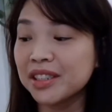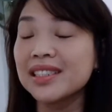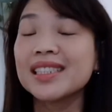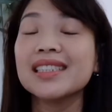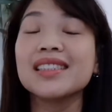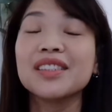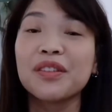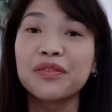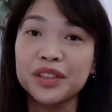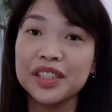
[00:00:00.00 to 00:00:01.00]
This is the
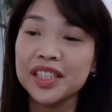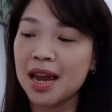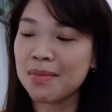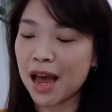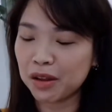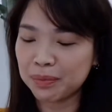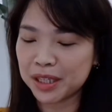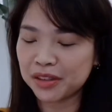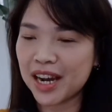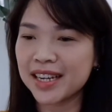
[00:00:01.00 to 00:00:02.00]
first time I will be
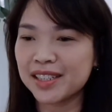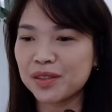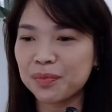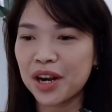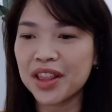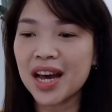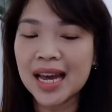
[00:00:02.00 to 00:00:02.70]
trying this product.